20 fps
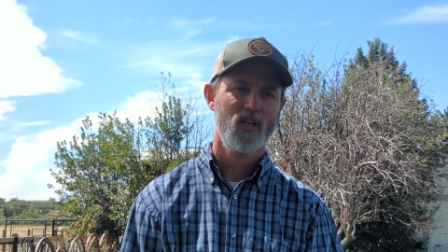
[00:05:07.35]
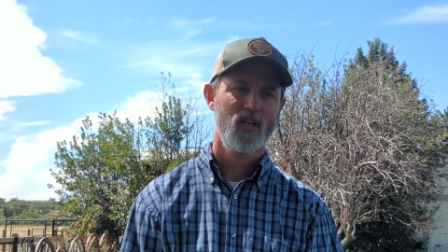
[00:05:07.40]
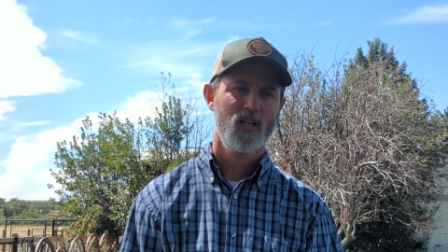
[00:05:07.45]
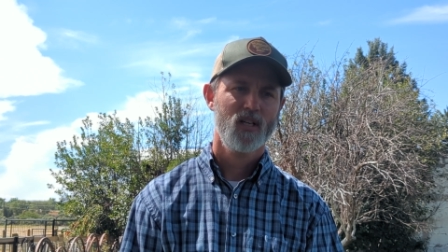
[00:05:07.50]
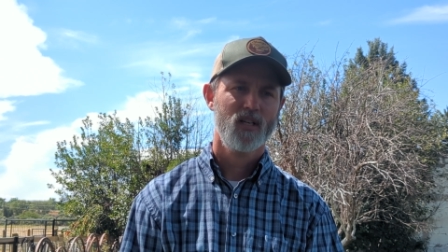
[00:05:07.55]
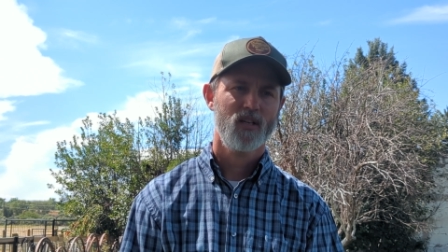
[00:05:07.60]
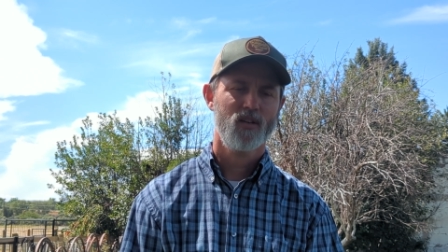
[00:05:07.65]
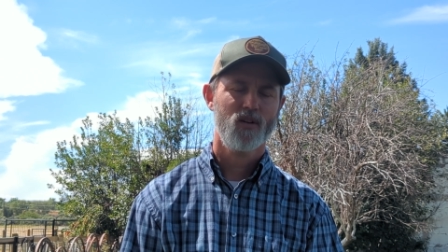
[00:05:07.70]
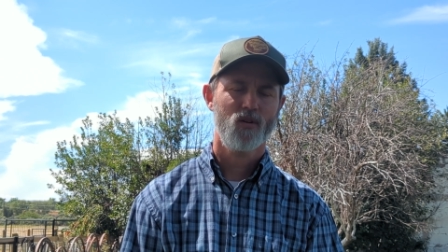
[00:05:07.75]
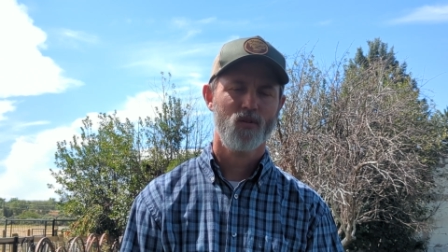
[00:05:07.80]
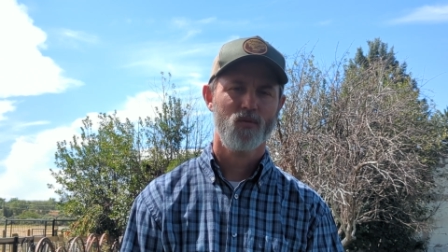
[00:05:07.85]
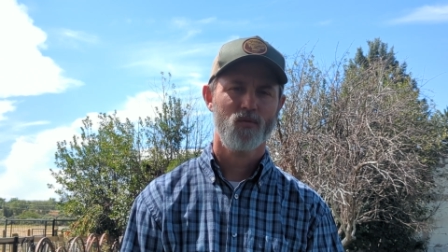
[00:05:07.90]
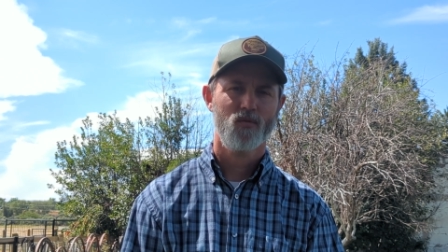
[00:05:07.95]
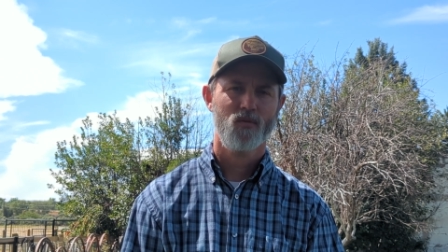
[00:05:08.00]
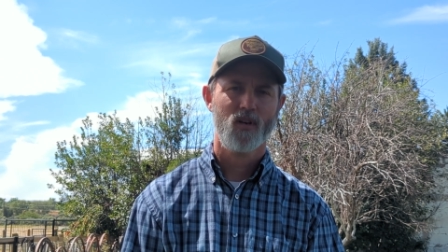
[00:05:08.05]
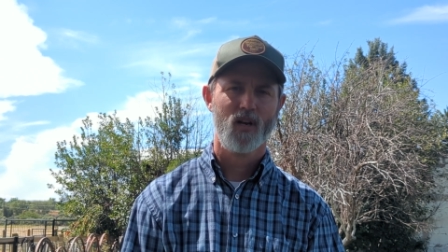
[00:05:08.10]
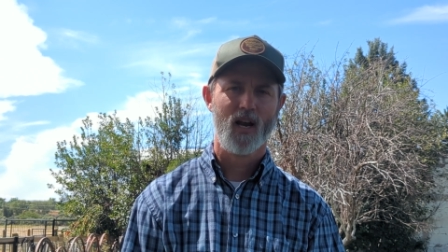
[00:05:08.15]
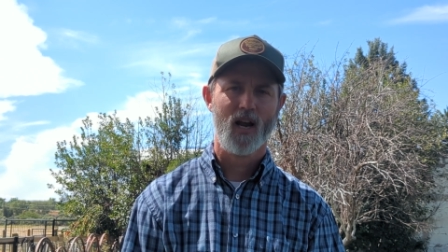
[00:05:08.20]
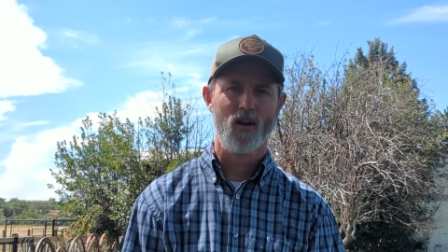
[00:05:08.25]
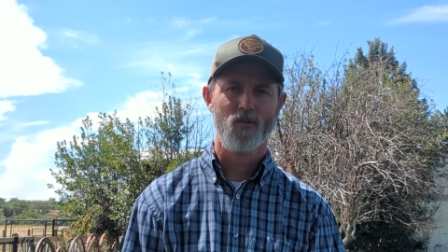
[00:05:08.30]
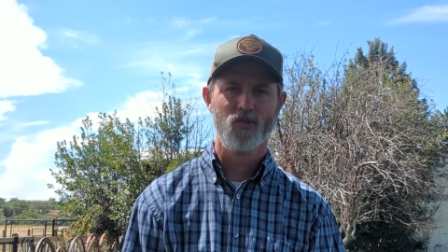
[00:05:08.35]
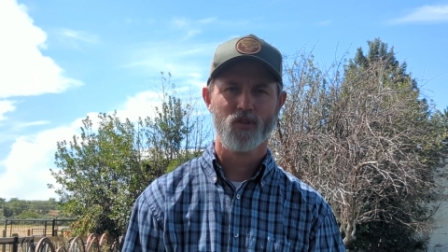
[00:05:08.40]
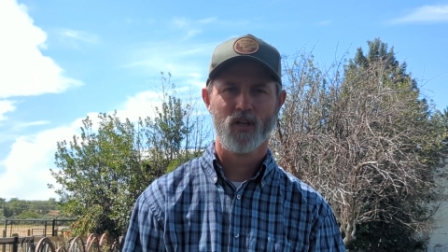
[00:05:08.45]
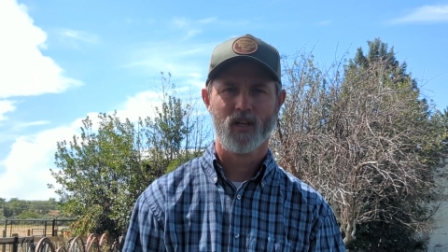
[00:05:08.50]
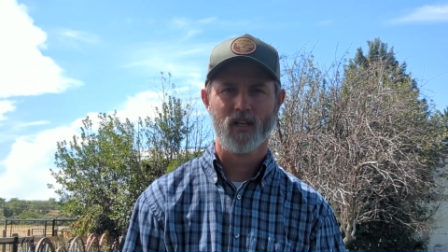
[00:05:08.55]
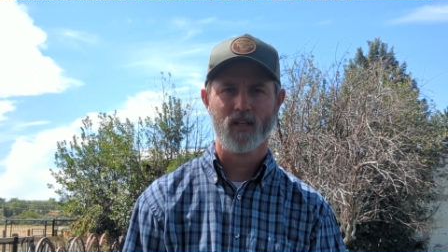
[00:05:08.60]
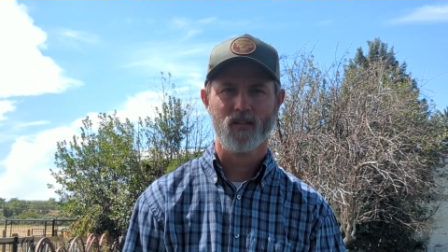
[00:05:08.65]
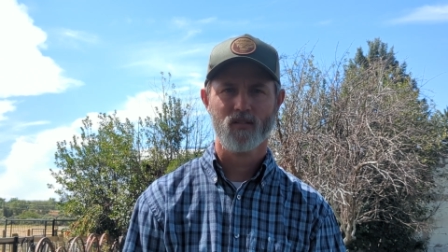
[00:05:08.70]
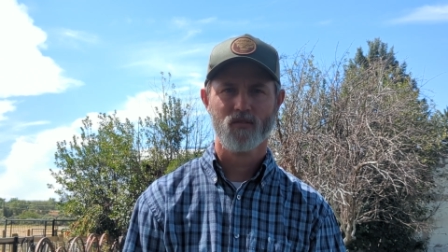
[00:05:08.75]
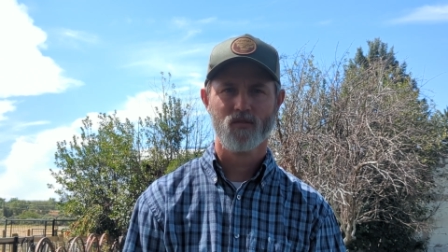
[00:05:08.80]
you know, how
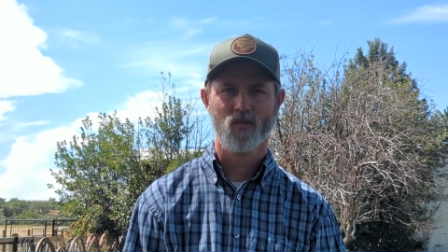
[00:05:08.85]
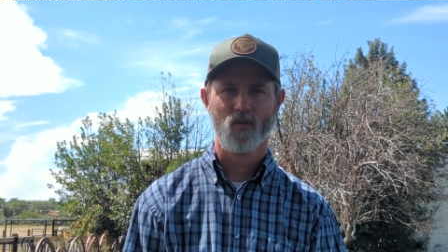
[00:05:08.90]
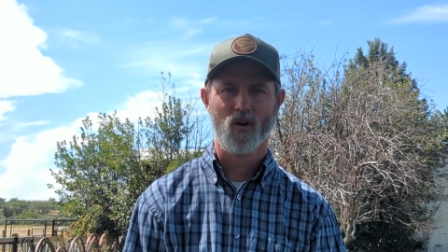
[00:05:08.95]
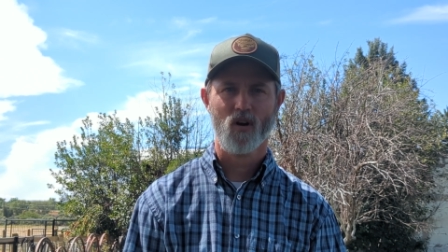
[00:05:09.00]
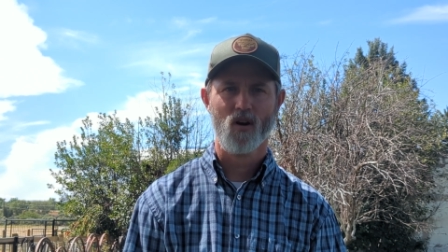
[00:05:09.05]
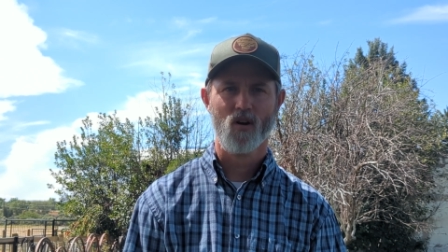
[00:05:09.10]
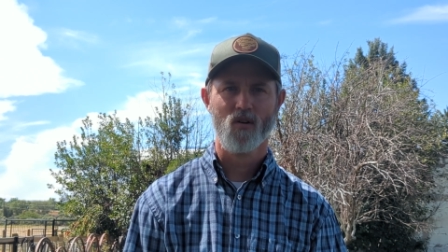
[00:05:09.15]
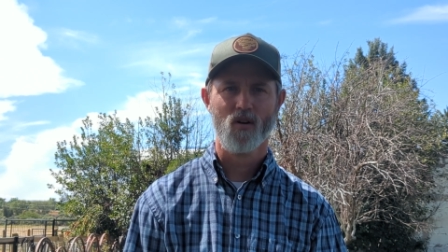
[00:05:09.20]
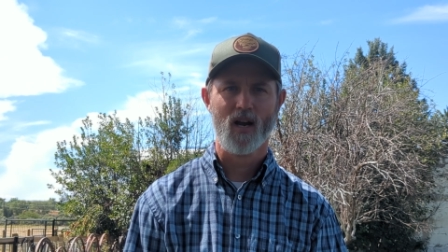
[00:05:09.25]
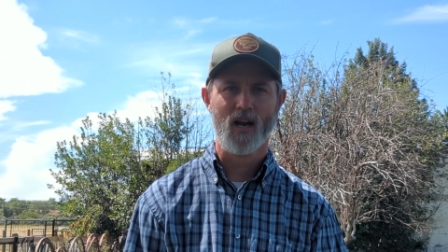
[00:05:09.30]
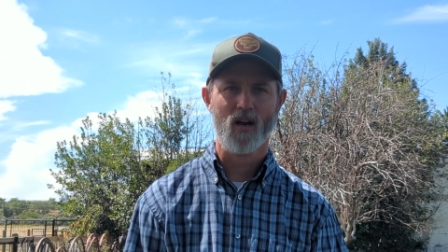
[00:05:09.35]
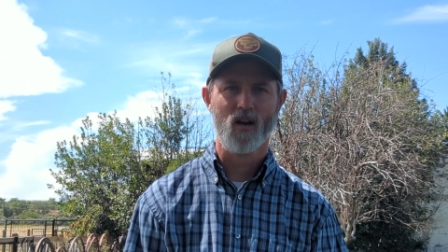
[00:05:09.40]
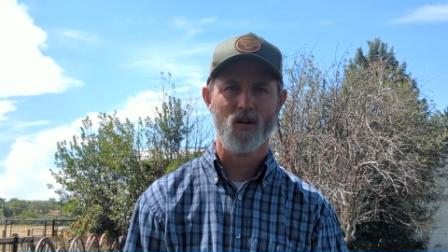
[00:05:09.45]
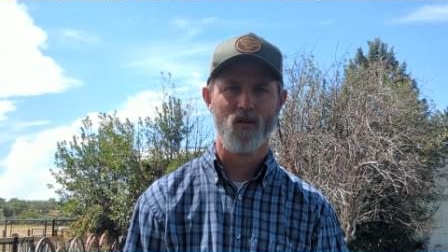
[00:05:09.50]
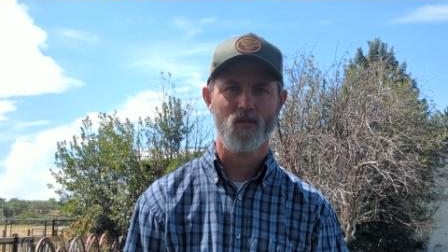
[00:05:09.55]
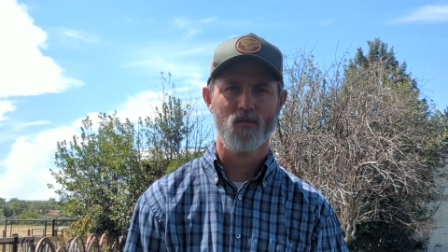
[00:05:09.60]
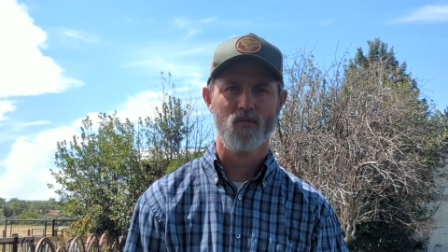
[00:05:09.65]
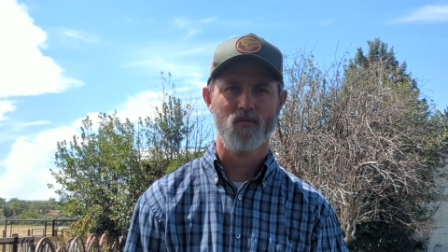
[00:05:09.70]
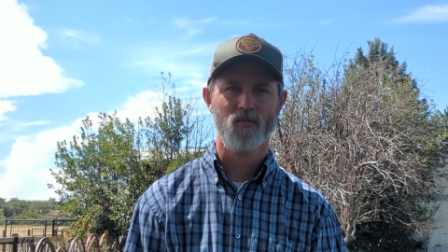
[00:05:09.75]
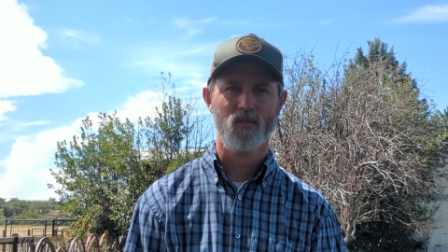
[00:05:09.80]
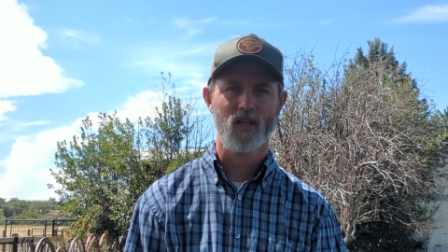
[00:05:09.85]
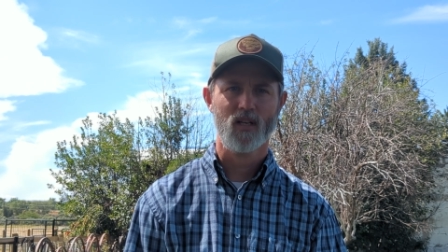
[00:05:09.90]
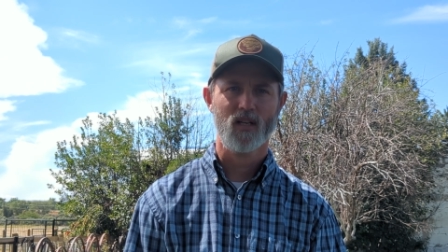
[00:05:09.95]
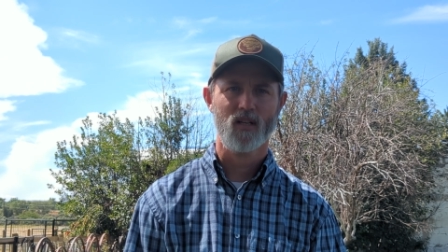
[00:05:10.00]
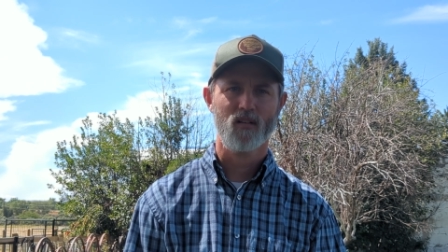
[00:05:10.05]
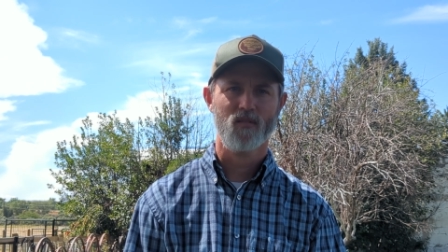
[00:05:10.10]
chickens grow, how uh,